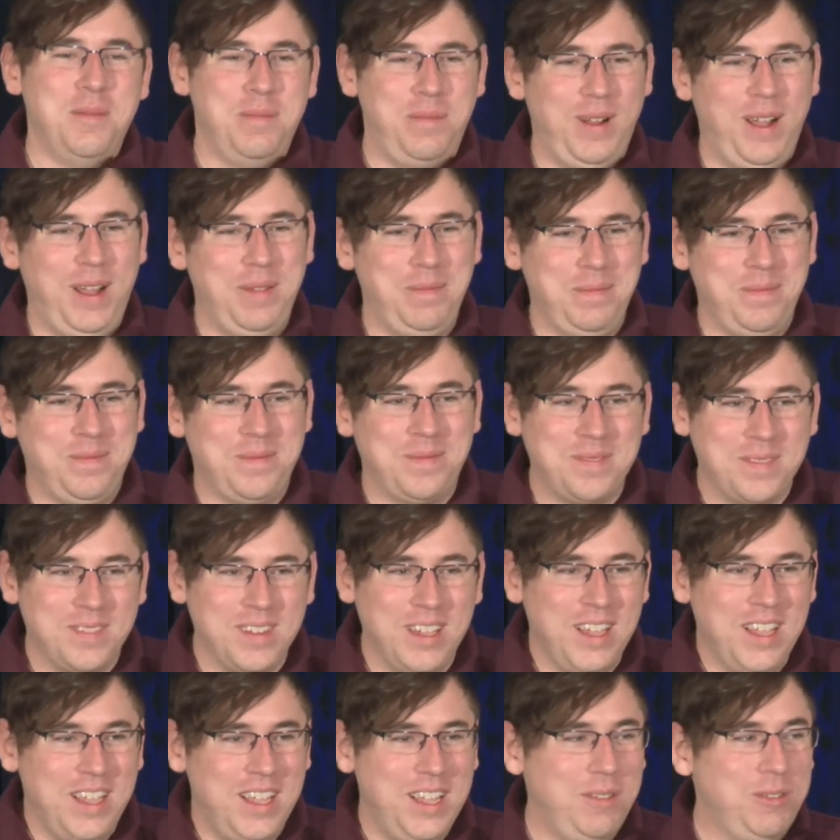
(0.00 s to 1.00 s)
But
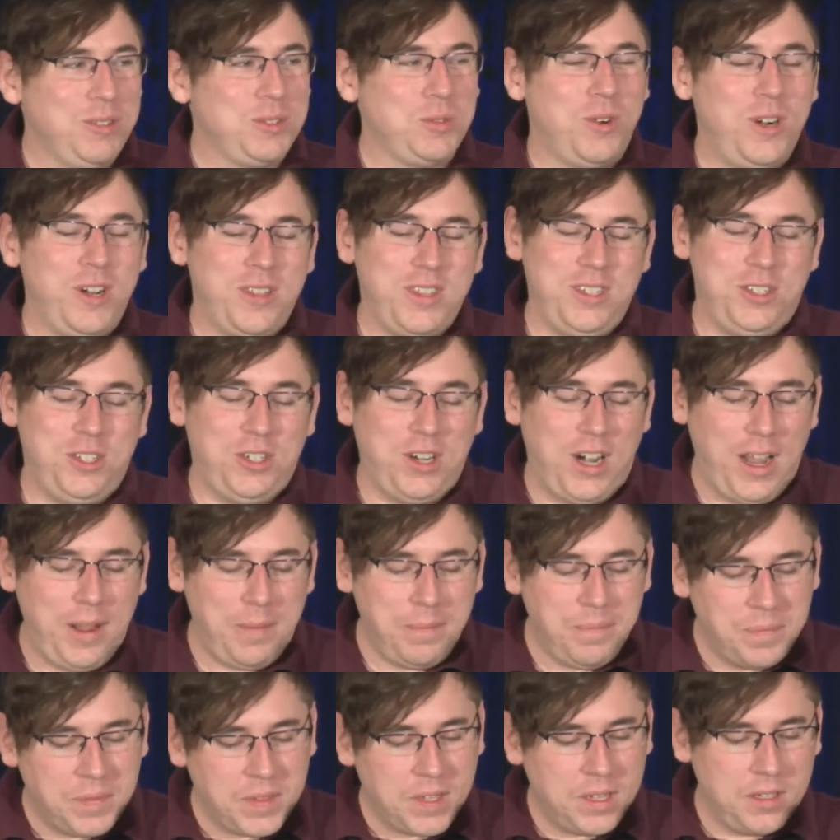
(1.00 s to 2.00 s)
it was worth a try.
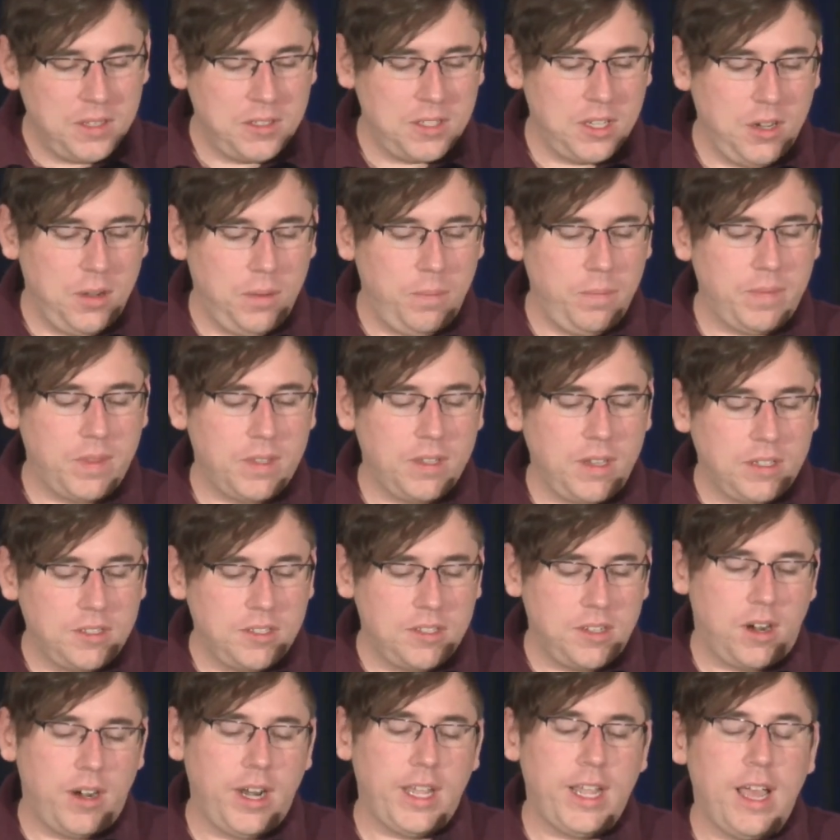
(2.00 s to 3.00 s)
So
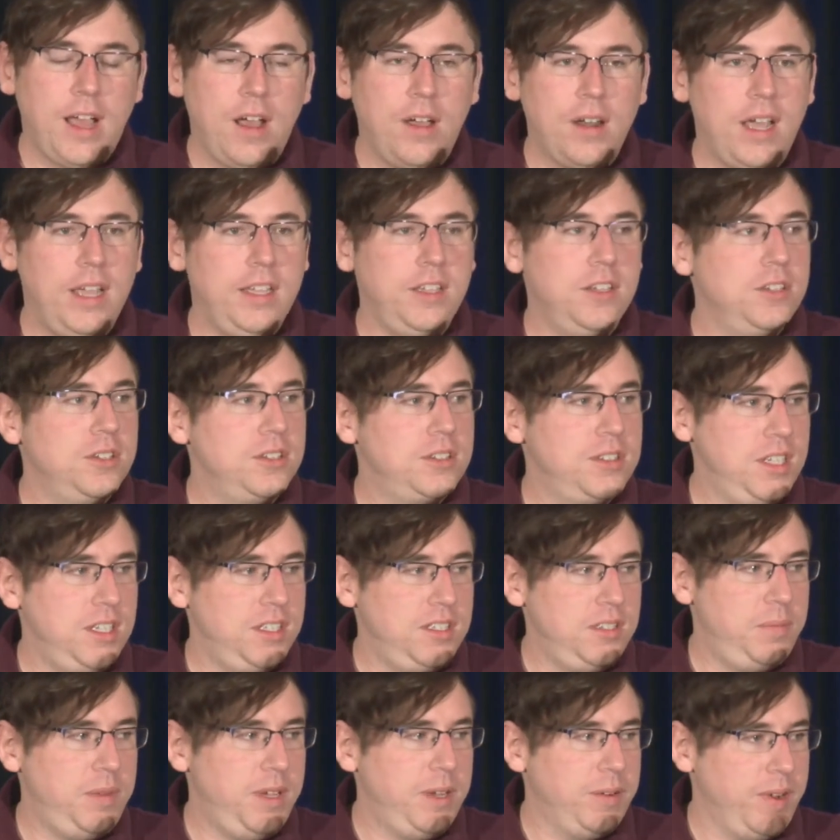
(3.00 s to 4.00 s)
starting out, I used
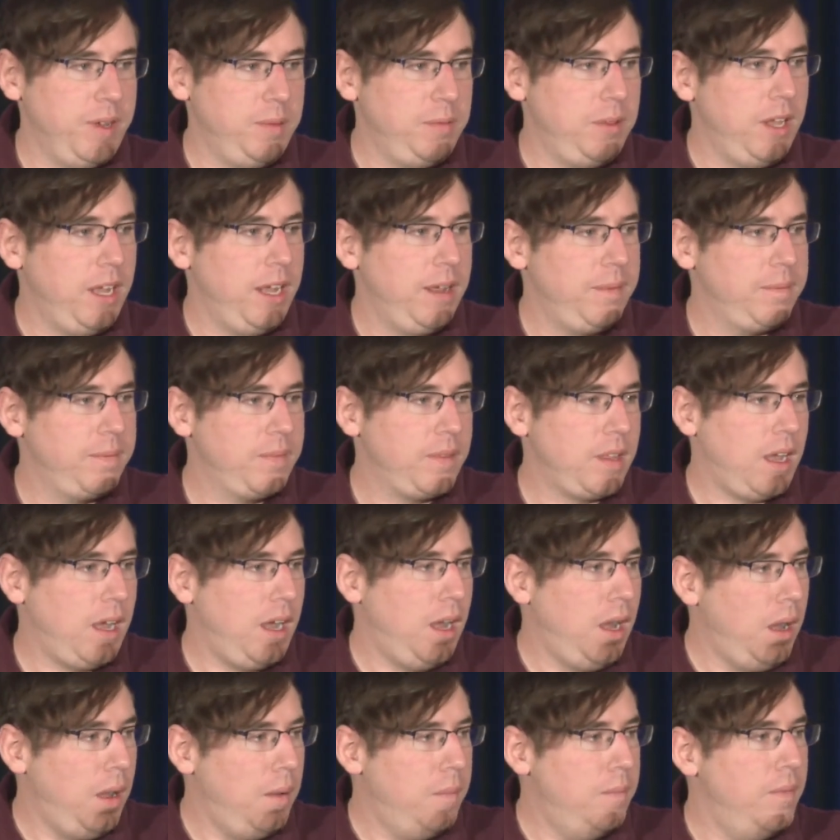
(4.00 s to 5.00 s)
TCP Replay,
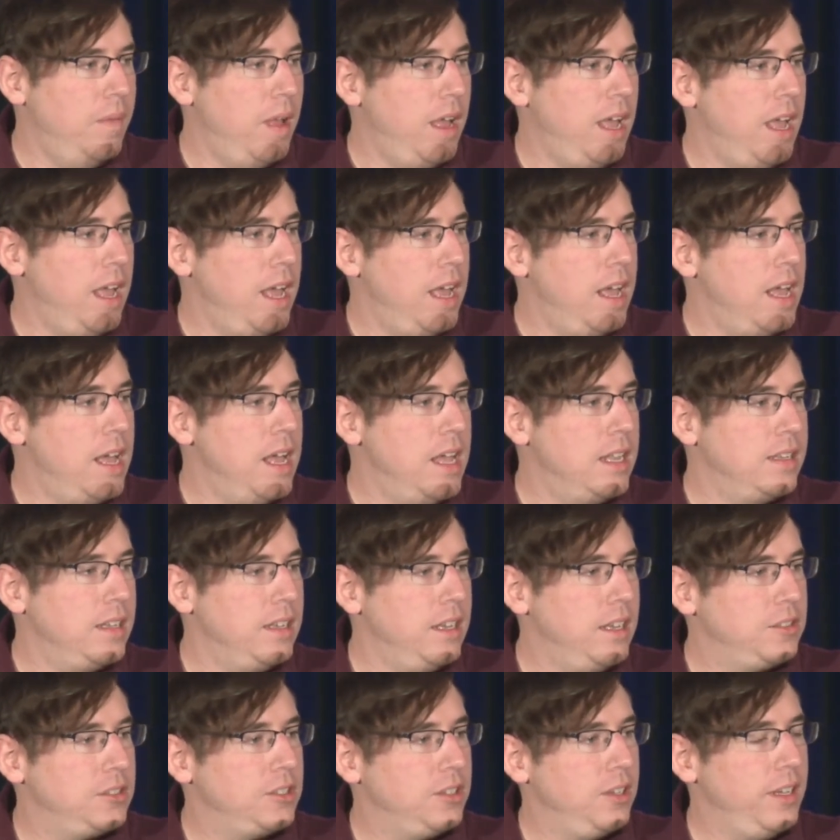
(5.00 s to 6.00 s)
and
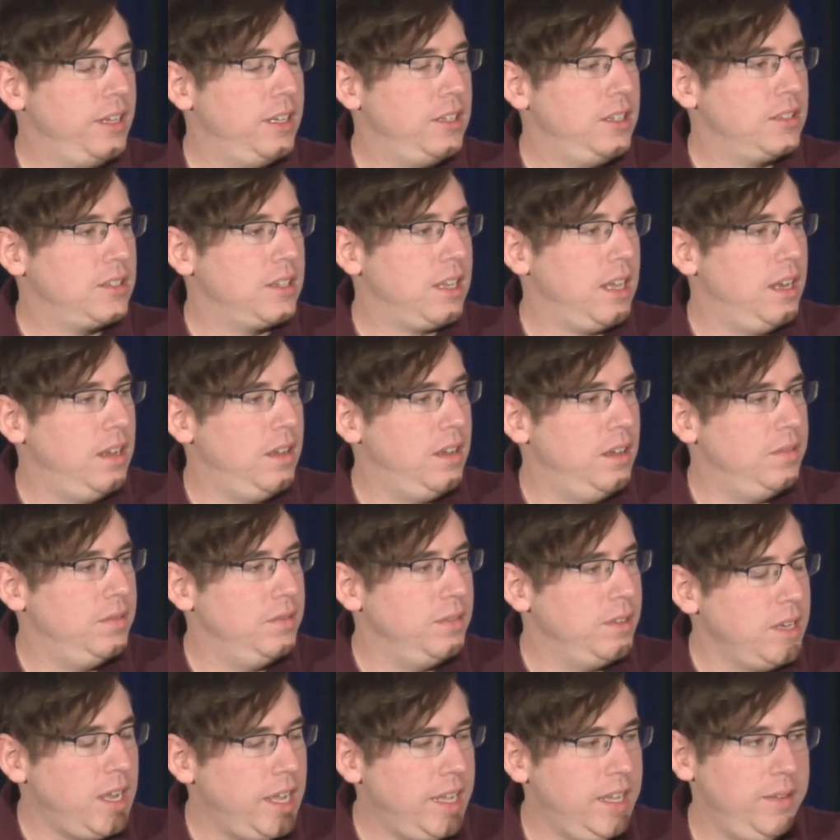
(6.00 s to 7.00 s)
initially just kind
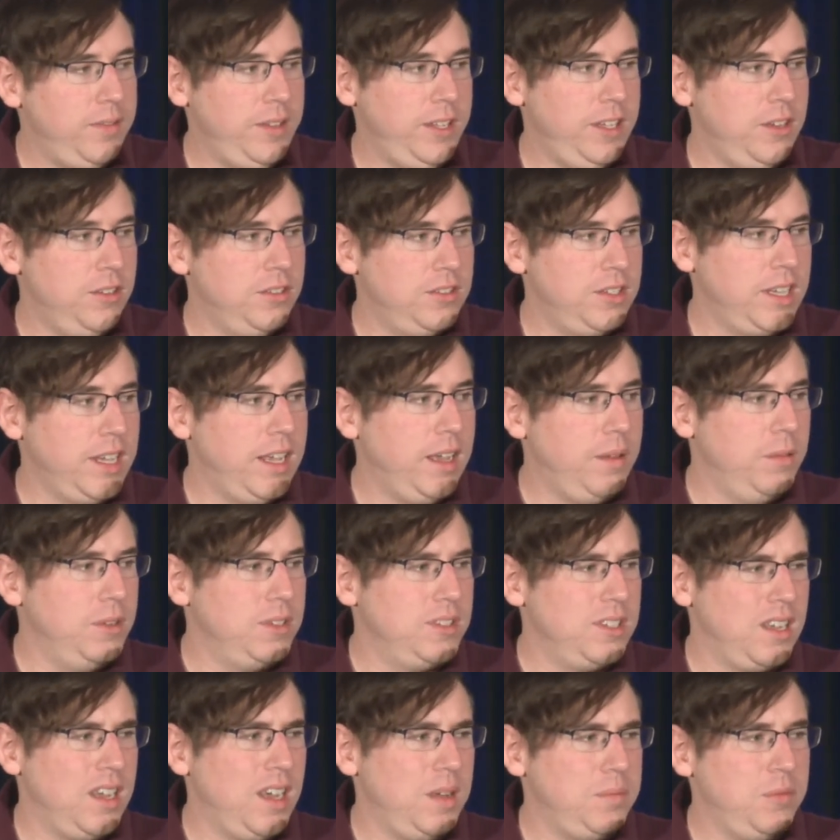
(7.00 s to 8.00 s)
of naively using it
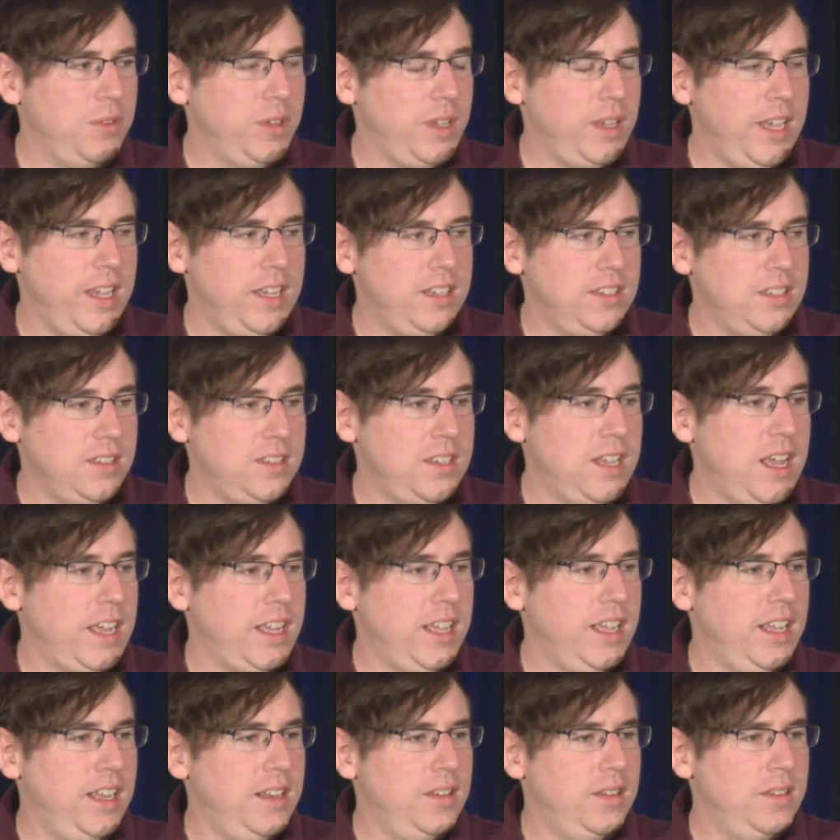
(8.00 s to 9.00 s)
was a couple gigs a
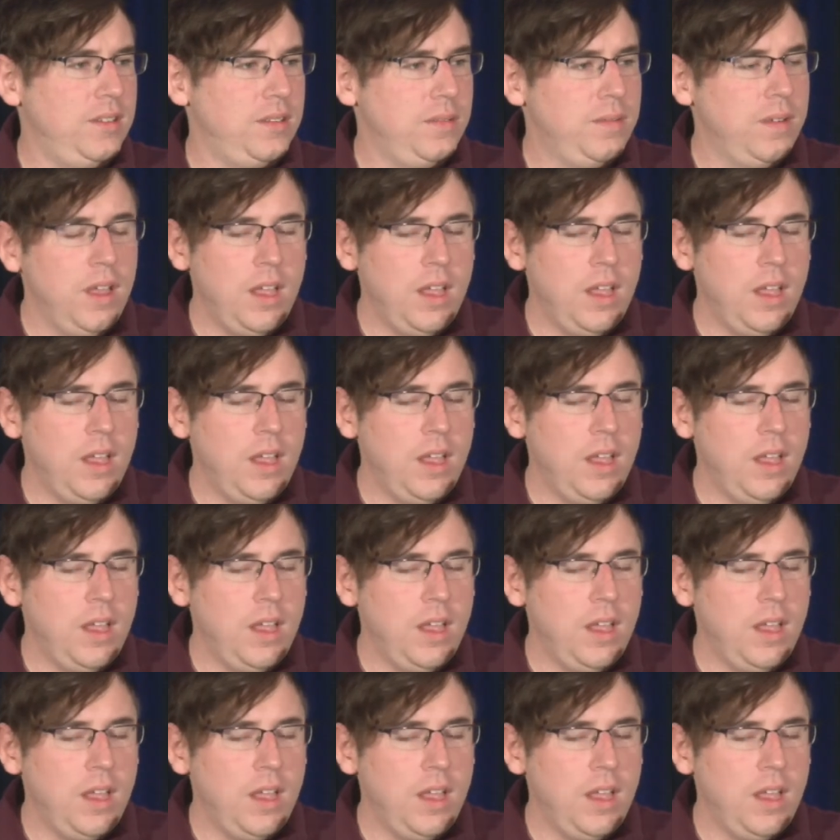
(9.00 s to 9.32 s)
second.